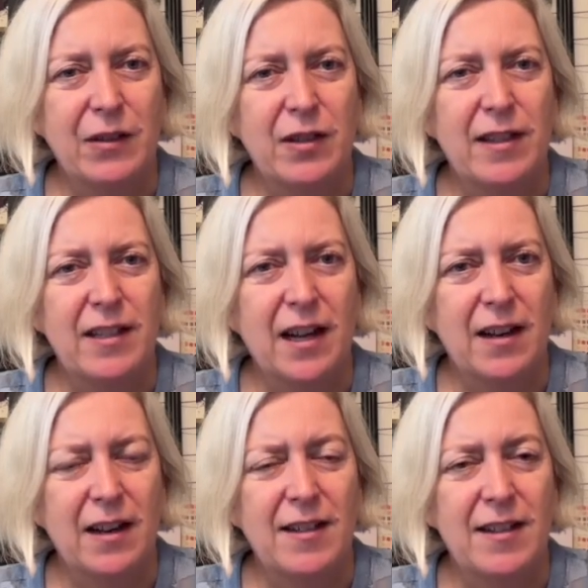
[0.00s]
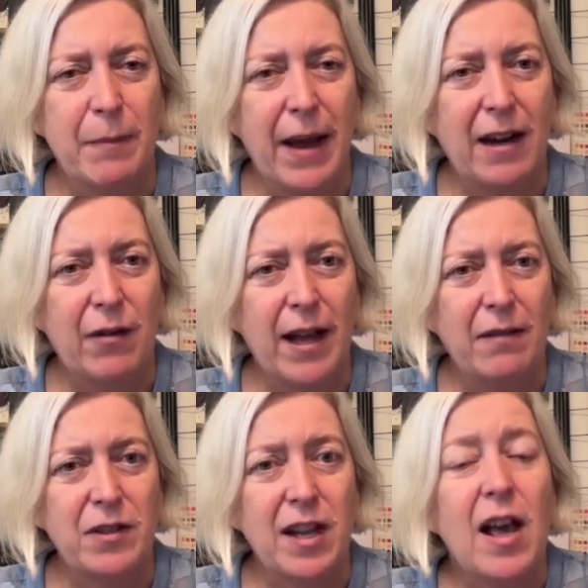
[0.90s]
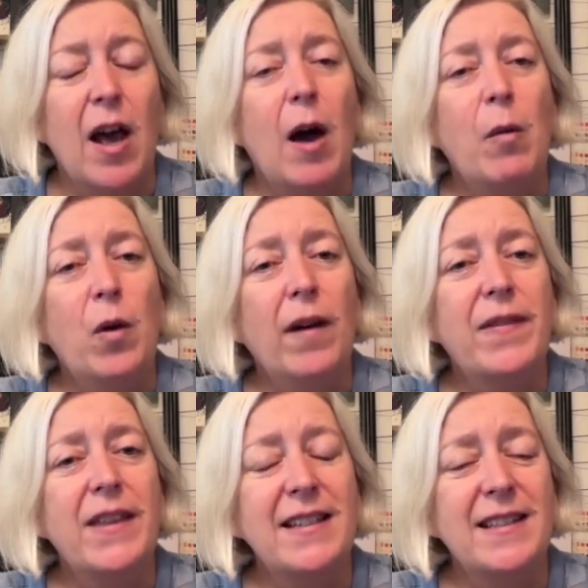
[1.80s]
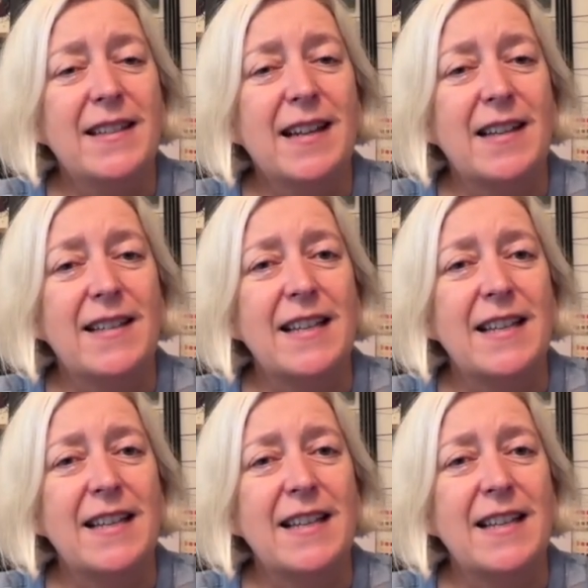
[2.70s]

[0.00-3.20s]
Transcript: to the background. And what this does